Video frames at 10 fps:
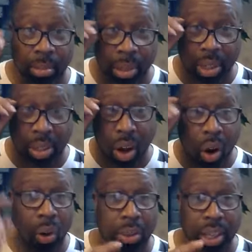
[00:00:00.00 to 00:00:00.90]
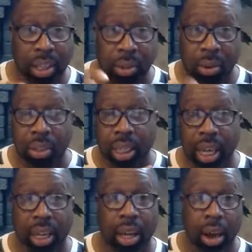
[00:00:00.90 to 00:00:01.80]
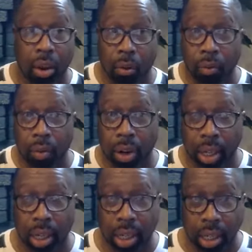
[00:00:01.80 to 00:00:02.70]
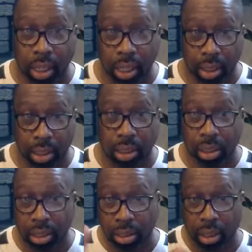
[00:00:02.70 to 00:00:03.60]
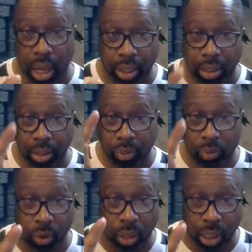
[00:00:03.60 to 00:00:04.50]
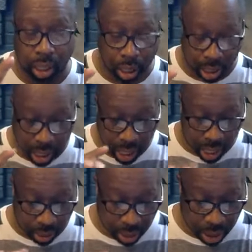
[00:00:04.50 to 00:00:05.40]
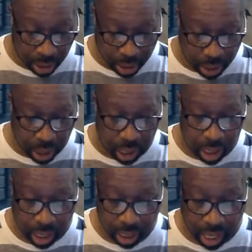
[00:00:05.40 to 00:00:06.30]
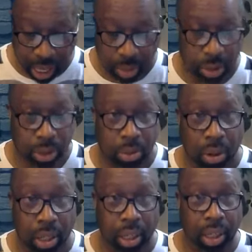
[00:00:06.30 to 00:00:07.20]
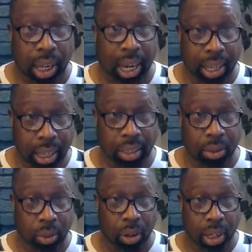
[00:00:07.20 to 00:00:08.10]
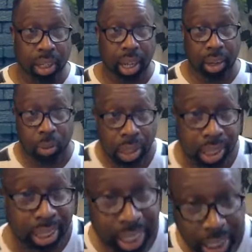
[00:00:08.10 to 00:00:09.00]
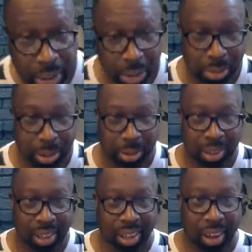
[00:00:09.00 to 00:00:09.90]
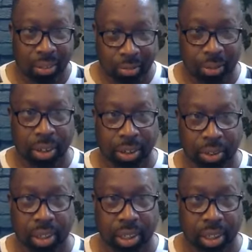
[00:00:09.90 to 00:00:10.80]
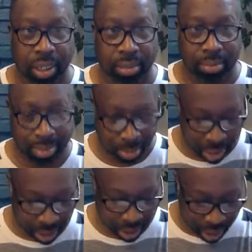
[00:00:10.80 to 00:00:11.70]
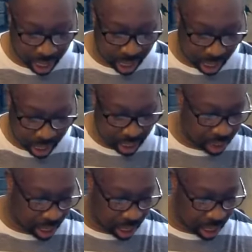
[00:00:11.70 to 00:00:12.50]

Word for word: because all things work together for good. Yes, for good. And I want you to see it that it was working and is working and will continue to work for your good because God is